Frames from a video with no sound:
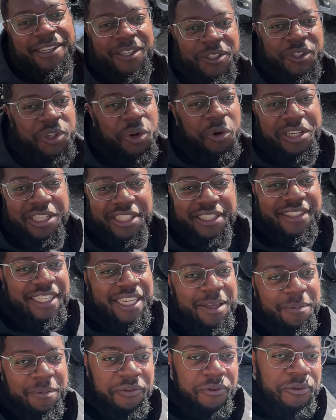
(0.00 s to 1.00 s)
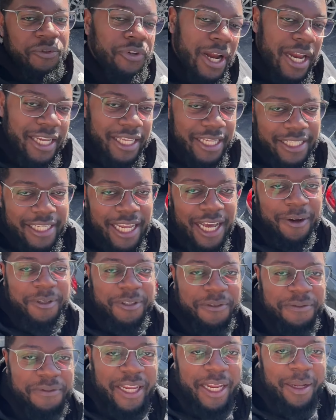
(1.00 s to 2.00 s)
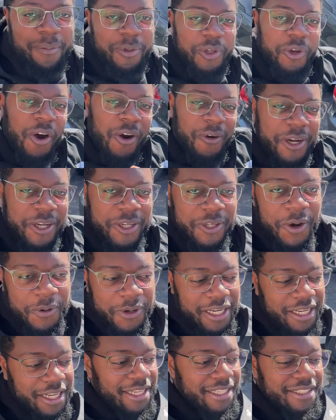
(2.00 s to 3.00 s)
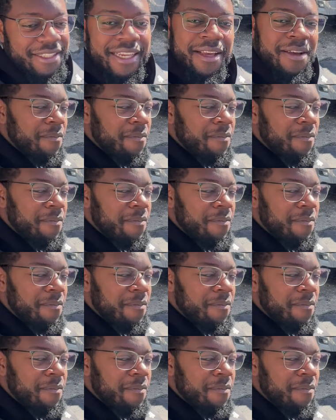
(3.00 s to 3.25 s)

Join the team if you try and get down with the family. You already know what it is.